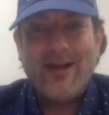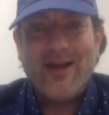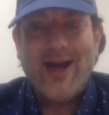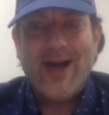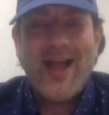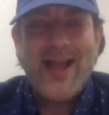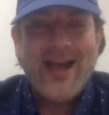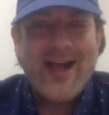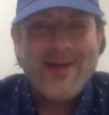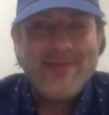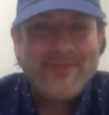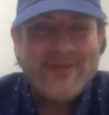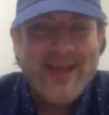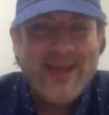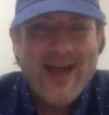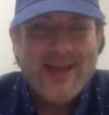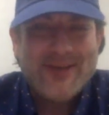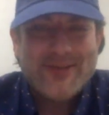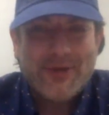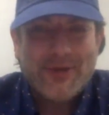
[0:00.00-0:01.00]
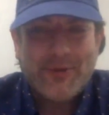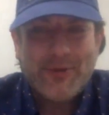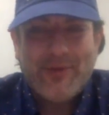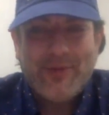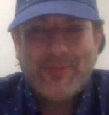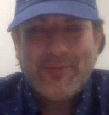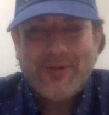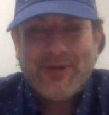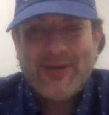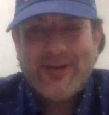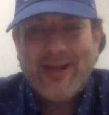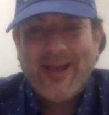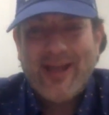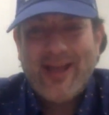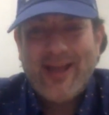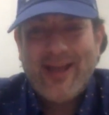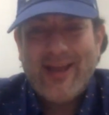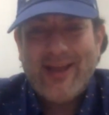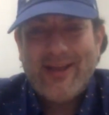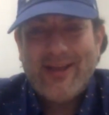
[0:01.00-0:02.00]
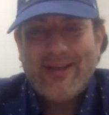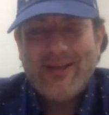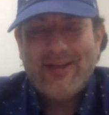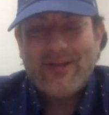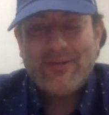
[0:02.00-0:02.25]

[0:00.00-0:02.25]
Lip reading: Hi, I'm Daz Greenwood, a